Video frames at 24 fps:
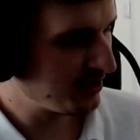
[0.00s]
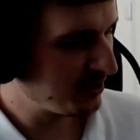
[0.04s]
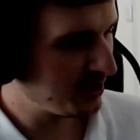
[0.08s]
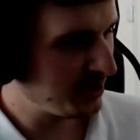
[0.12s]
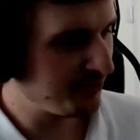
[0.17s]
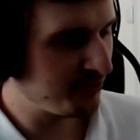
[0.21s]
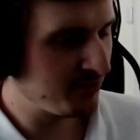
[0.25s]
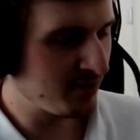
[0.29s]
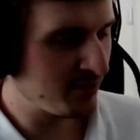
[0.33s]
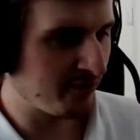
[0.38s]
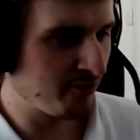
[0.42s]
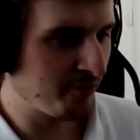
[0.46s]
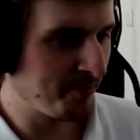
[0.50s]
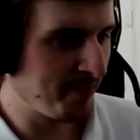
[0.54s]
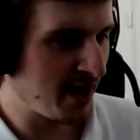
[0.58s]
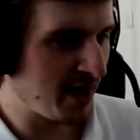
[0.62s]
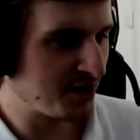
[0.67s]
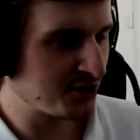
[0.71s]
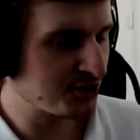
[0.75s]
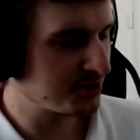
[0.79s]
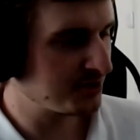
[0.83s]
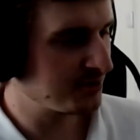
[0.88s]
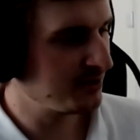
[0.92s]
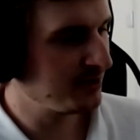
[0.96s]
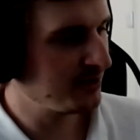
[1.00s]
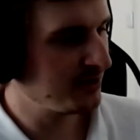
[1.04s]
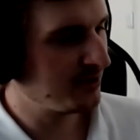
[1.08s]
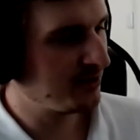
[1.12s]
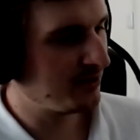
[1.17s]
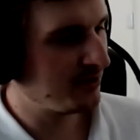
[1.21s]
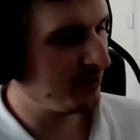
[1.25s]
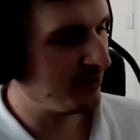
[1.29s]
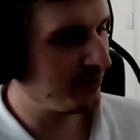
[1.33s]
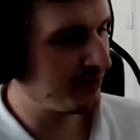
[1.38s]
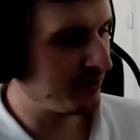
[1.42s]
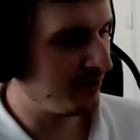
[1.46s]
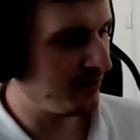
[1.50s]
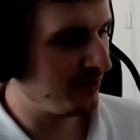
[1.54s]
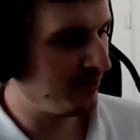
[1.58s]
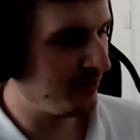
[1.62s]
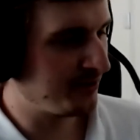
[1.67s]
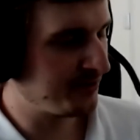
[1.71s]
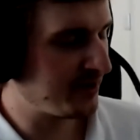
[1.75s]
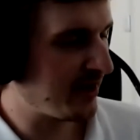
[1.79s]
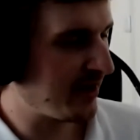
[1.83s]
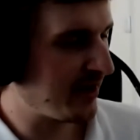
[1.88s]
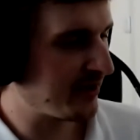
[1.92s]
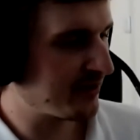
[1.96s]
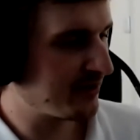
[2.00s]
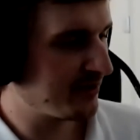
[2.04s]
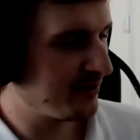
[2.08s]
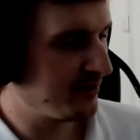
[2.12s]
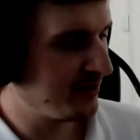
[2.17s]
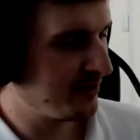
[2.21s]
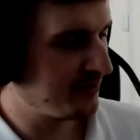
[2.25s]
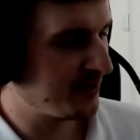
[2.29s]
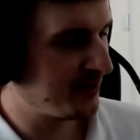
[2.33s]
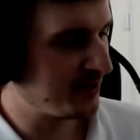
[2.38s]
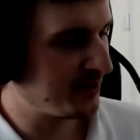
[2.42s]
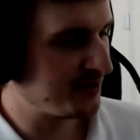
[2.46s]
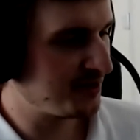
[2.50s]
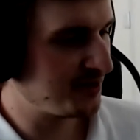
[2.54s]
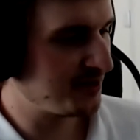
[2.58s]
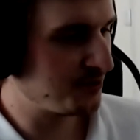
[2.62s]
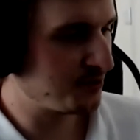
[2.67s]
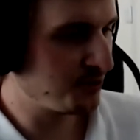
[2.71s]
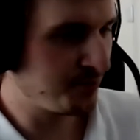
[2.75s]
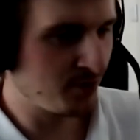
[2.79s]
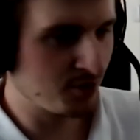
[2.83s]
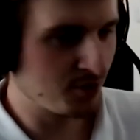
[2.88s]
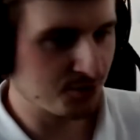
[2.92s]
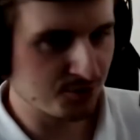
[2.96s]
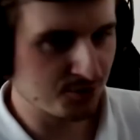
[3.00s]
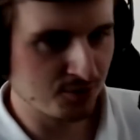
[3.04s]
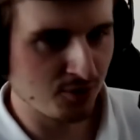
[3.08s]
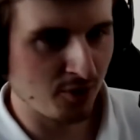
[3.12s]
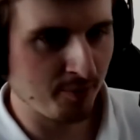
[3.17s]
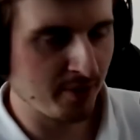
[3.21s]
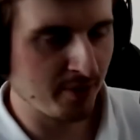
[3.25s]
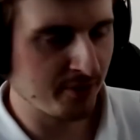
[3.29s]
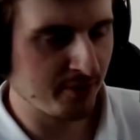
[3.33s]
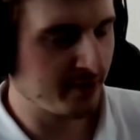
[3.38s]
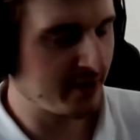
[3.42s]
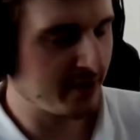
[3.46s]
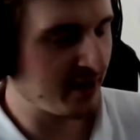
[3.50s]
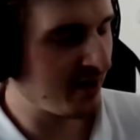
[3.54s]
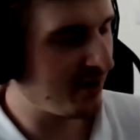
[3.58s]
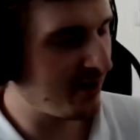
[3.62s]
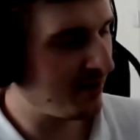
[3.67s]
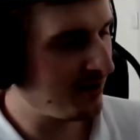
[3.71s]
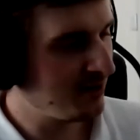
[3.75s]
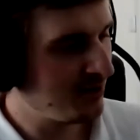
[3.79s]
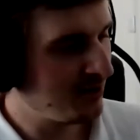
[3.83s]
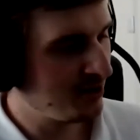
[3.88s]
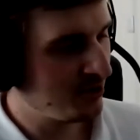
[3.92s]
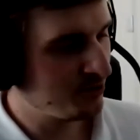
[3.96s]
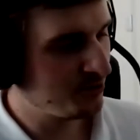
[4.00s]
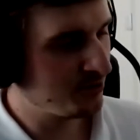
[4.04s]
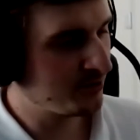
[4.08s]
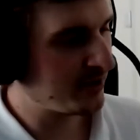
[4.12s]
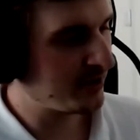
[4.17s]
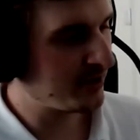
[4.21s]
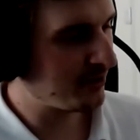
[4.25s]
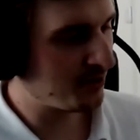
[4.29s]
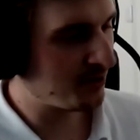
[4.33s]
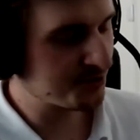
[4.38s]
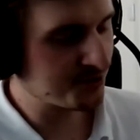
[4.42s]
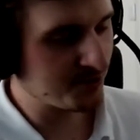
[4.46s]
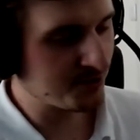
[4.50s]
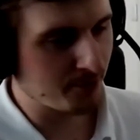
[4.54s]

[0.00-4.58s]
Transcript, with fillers: if you have a batch a, a tag that is supposed to open the car, you can also